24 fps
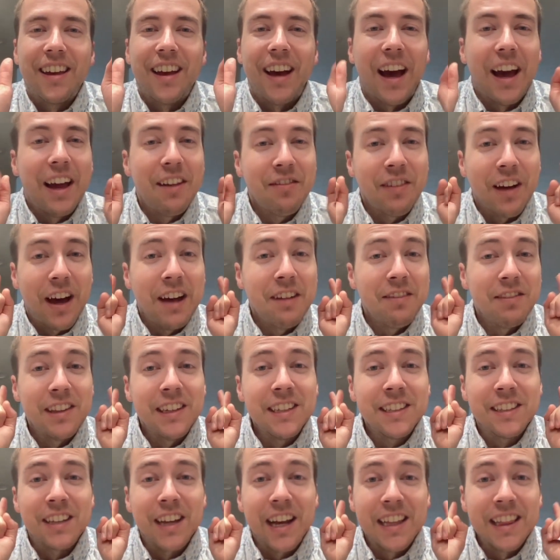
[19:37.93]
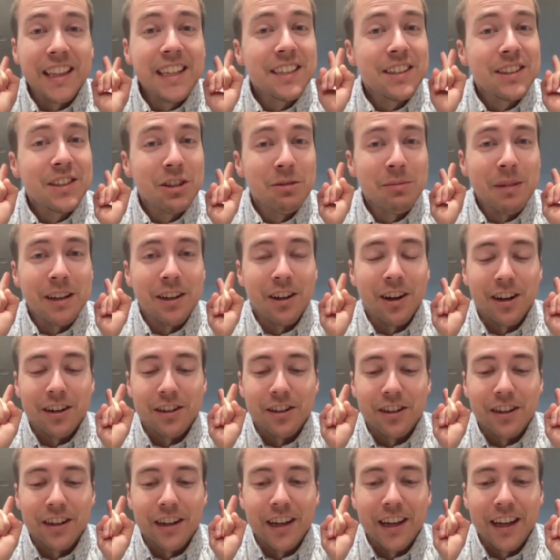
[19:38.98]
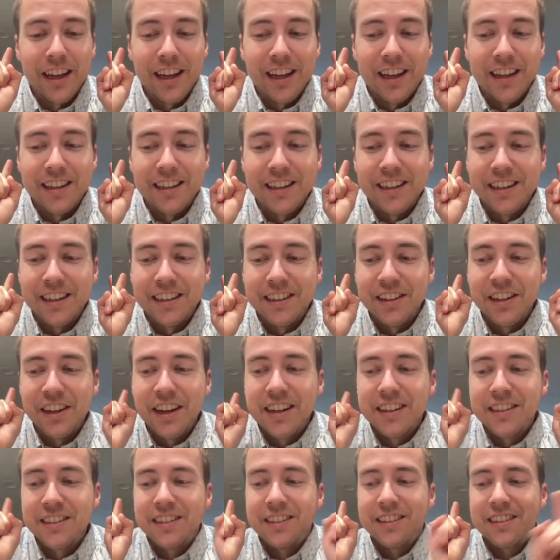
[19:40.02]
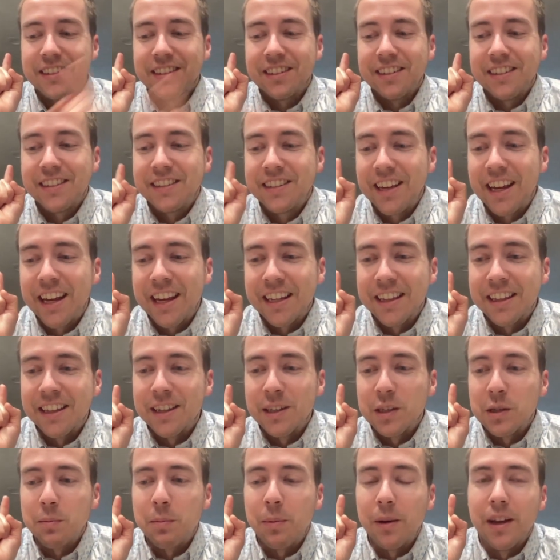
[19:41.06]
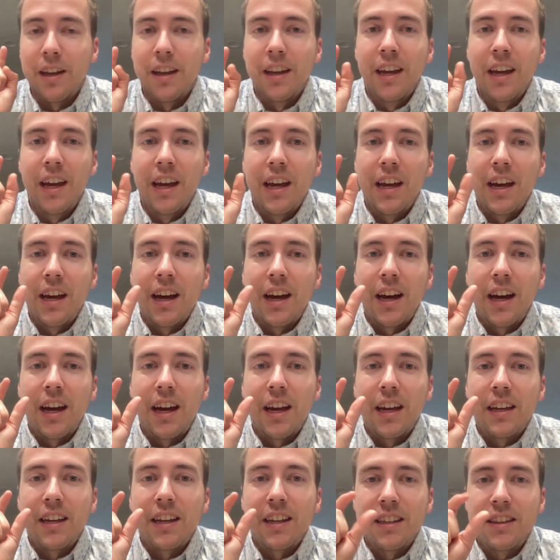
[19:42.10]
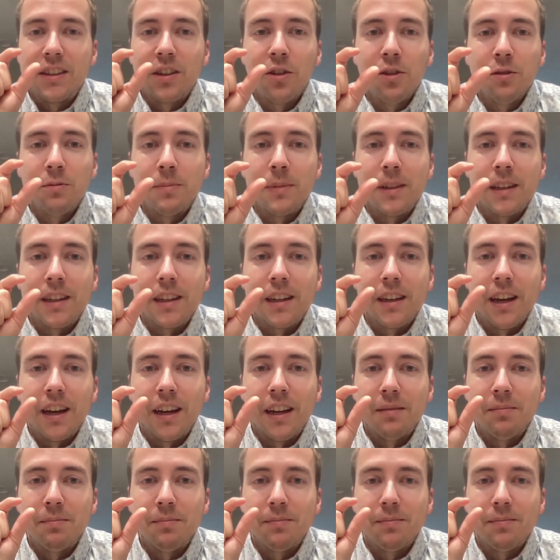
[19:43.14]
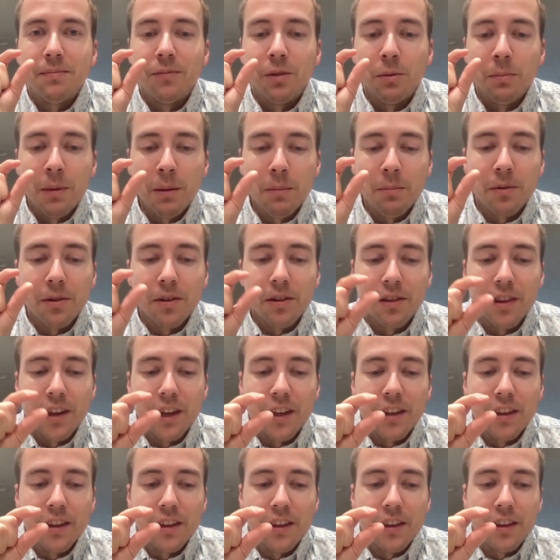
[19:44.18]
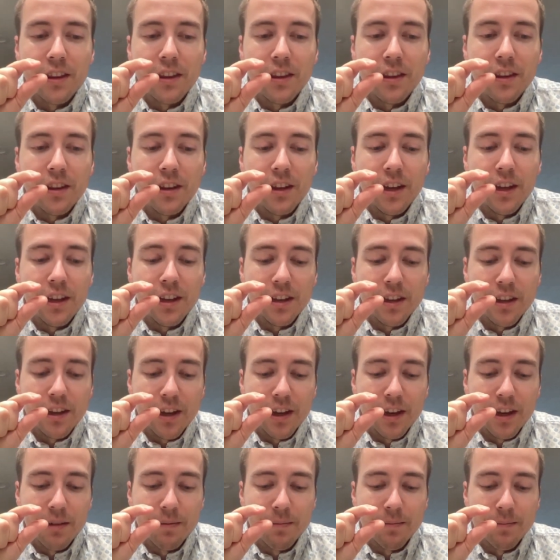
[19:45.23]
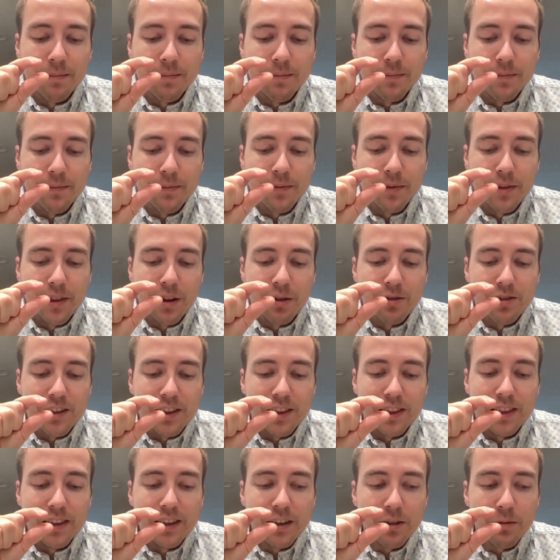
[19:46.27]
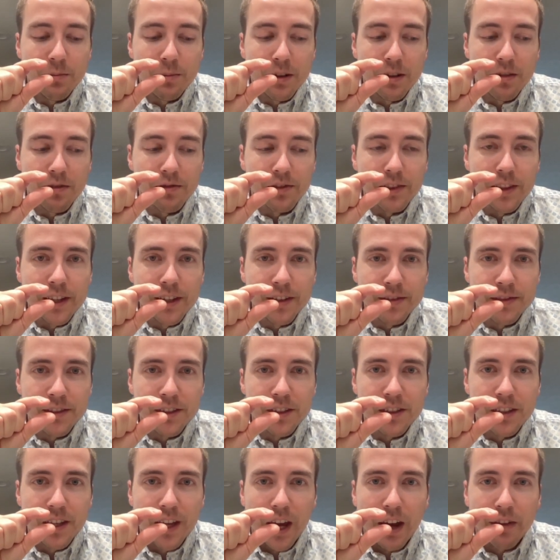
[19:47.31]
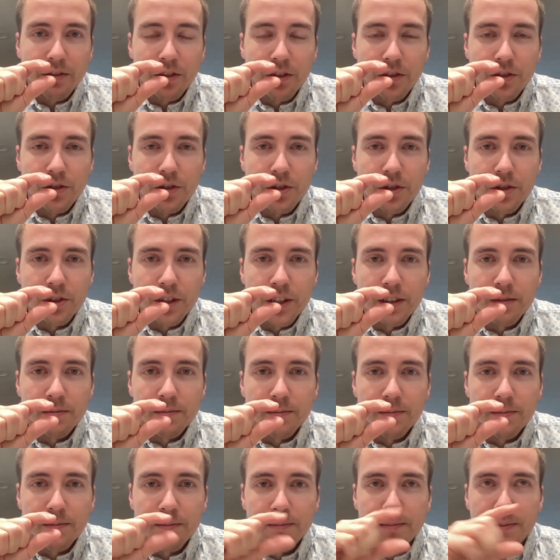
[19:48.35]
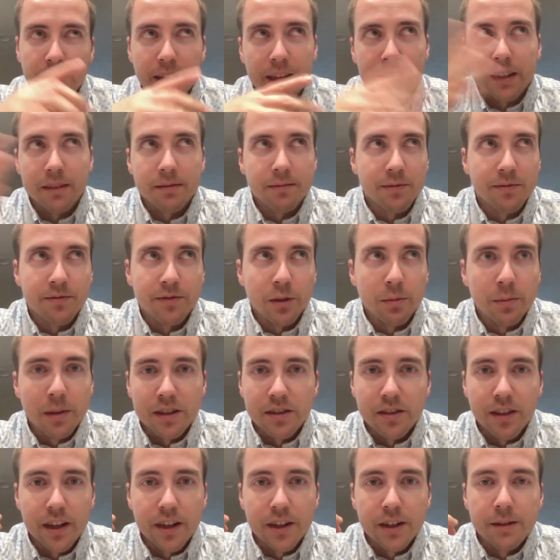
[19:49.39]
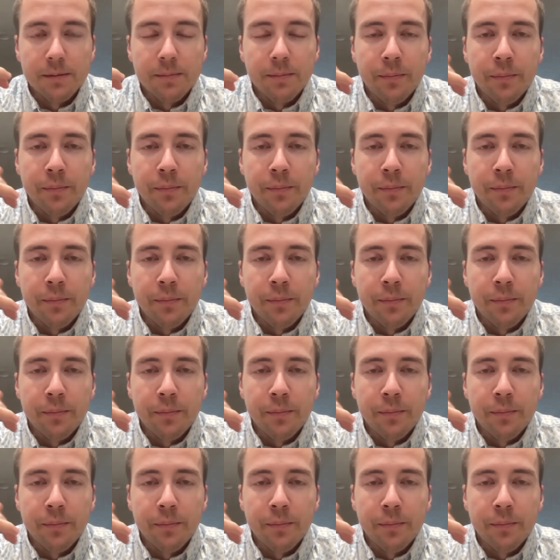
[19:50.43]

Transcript: I listened to my doctor, and he denies saying this, but he told me, I remember that there was a little bit of lift after the surgery, like a few months later,